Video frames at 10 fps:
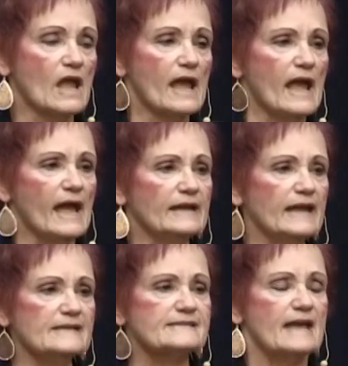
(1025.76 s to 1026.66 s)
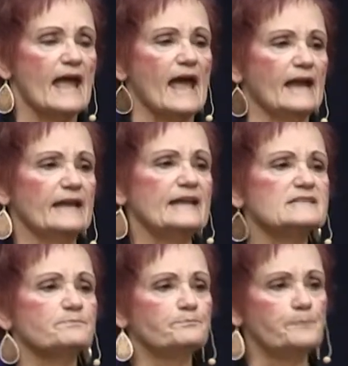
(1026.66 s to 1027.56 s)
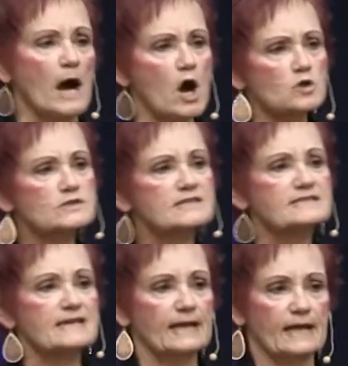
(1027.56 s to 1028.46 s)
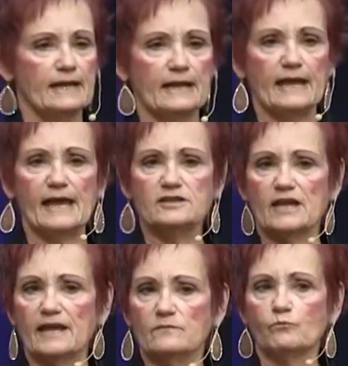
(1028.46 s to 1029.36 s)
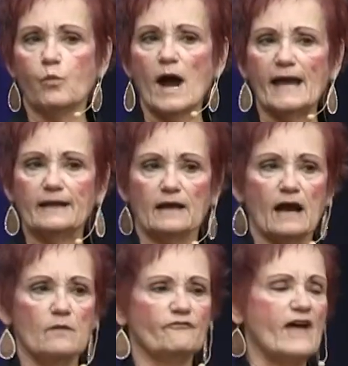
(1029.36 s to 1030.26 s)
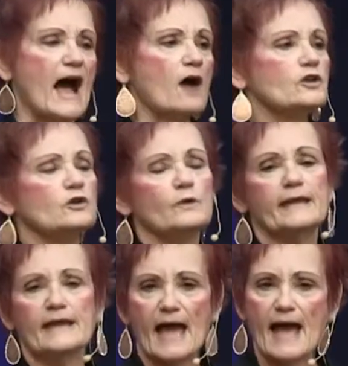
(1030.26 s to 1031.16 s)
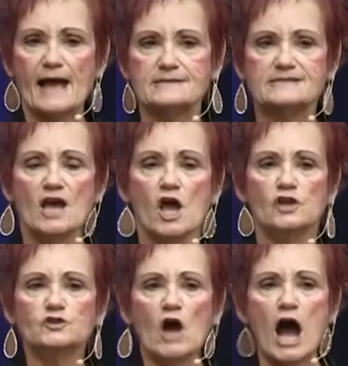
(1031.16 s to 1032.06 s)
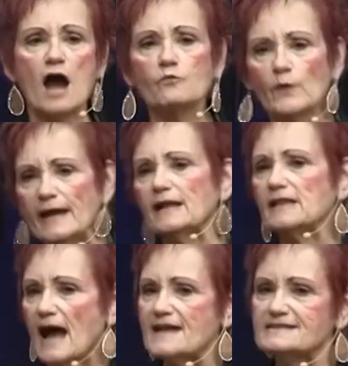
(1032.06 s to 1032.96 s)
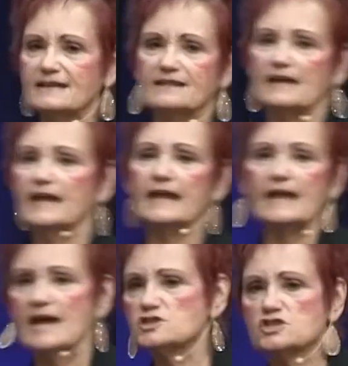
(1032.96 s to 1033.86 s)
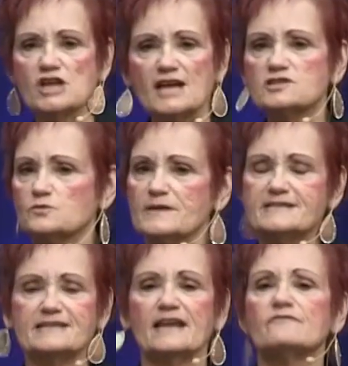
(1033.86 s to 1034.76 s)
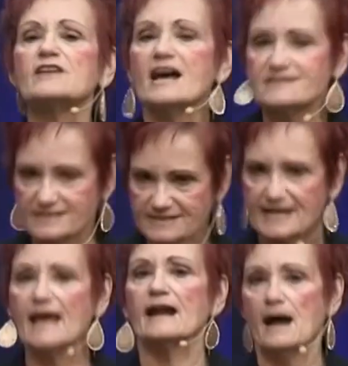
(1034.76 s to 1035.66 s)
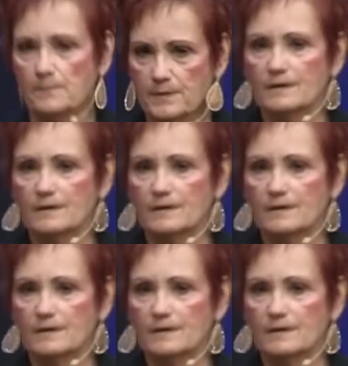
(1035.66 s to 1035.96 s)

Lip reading: And he's boasting in what value he has, not realizing that he has just received a setup